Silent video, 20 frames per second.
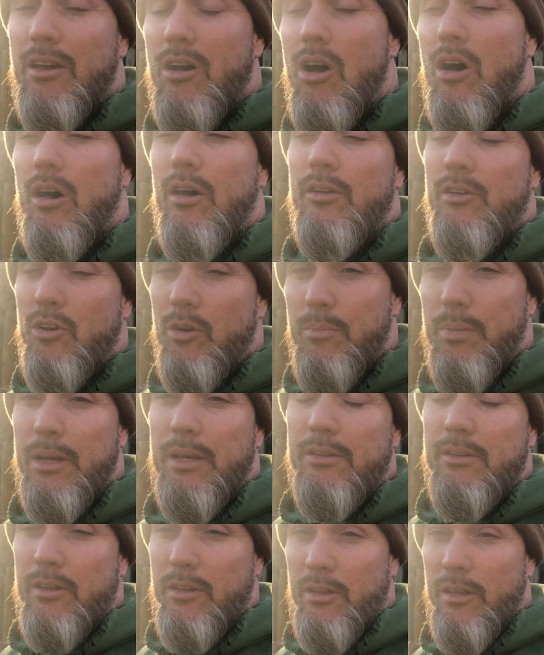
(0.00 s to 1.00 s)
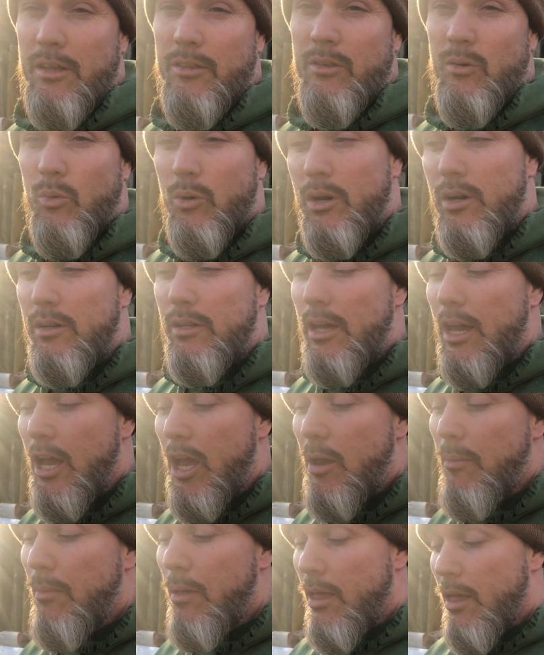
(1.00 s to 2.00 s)
on your bees in, in the
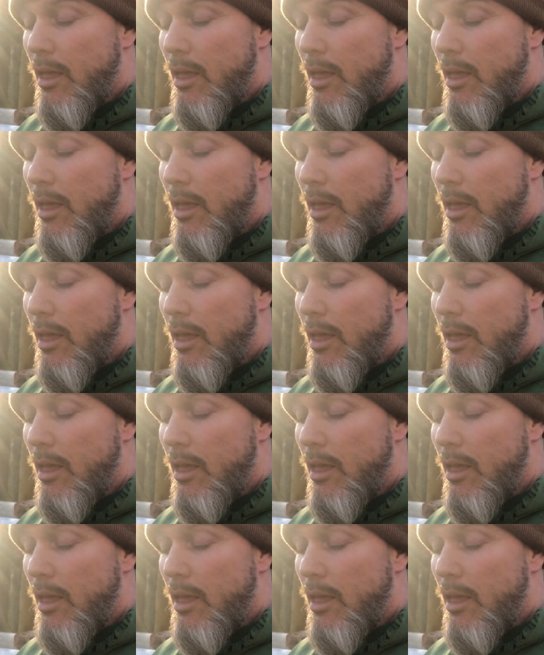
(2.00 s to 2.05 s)
wintertime